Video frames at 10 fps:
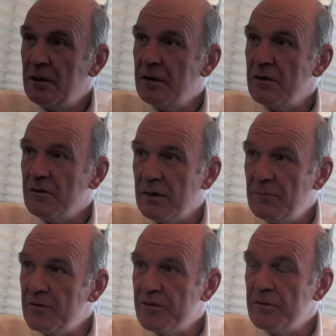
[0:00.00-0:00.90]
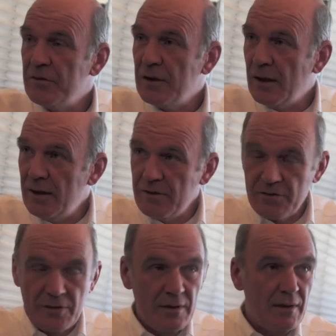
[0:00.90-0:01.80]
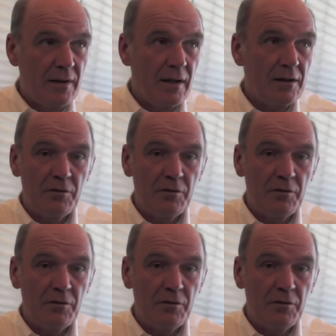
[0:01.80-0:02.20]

in DTM with the V8s, and